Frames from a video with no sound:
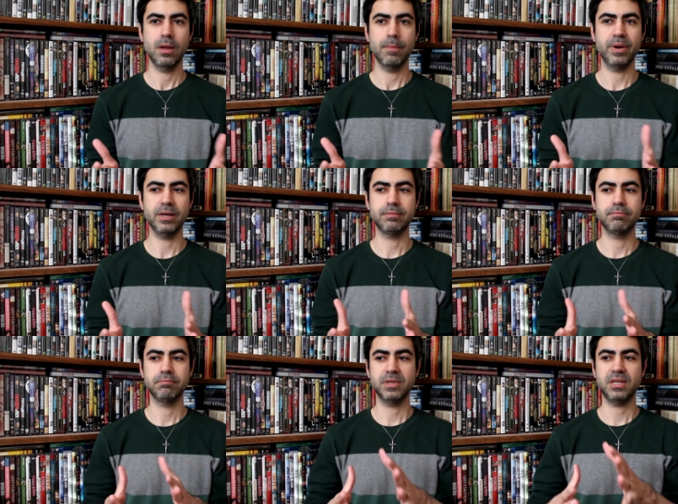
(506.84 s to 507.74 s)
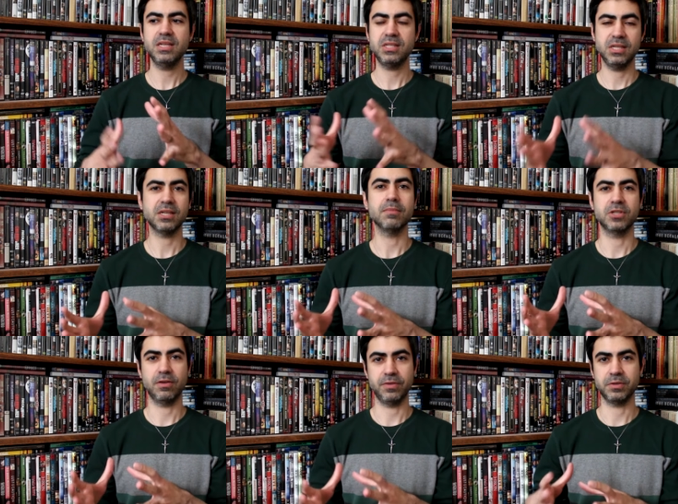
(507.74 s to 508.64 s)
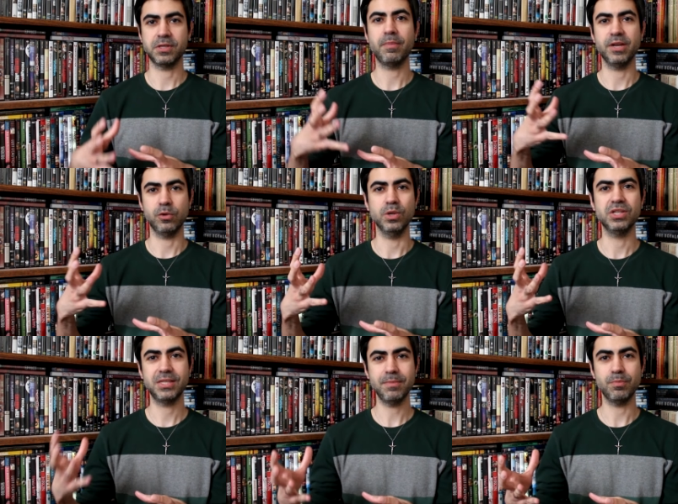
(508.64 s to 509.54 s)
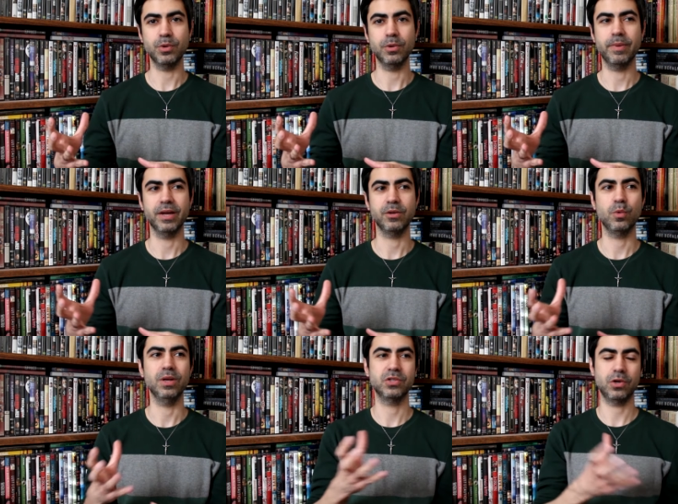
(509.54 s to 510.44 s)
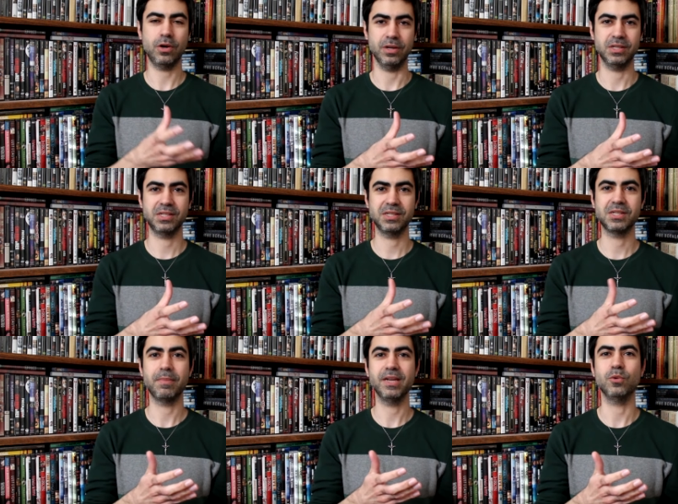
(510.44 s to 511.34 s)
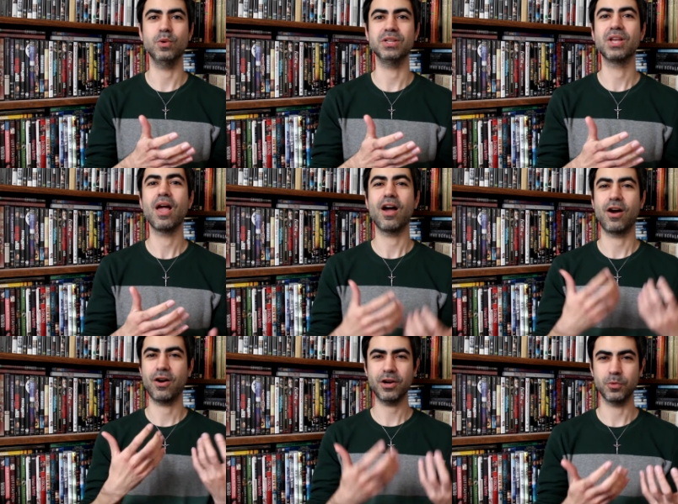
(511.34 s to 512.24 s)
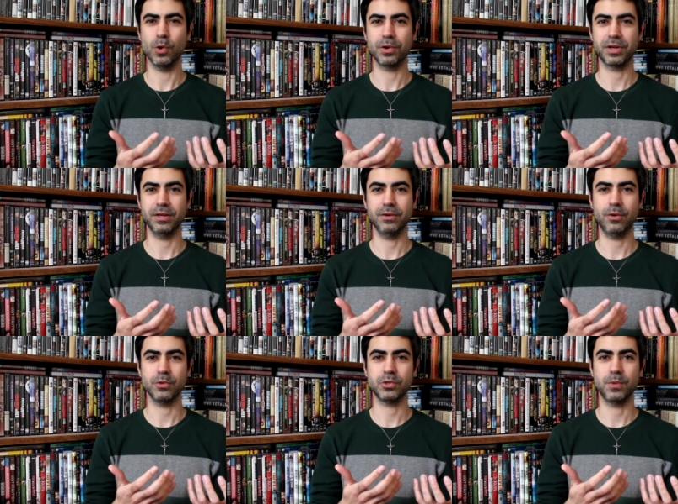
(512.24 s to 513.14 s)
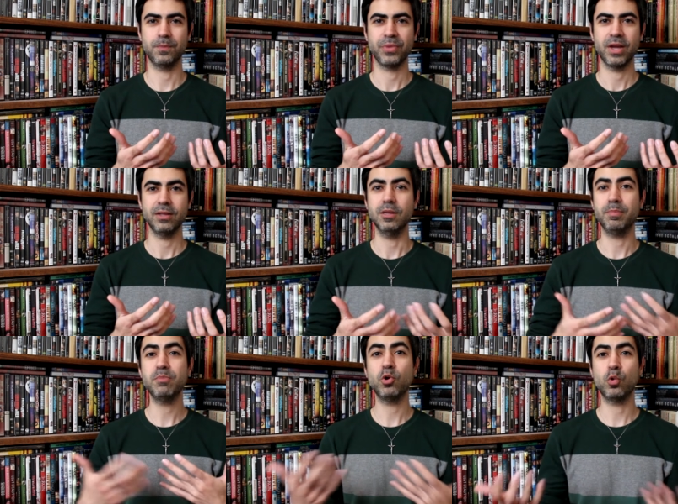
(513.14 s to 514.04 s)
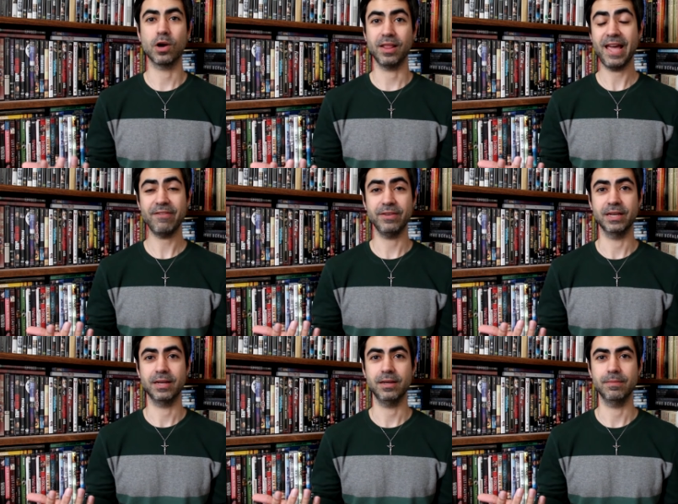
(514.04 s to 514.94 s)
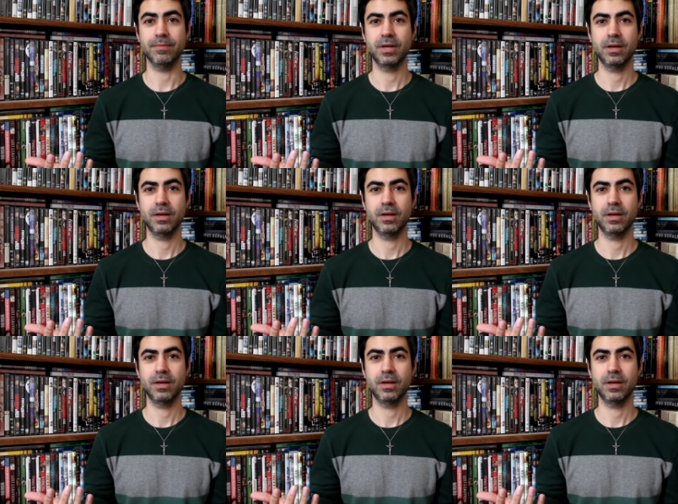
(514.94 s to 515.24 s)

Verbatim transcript: But he sees himself as somebody who is simple but who is honest, somebody who is hardworking also. The people who are laughing at him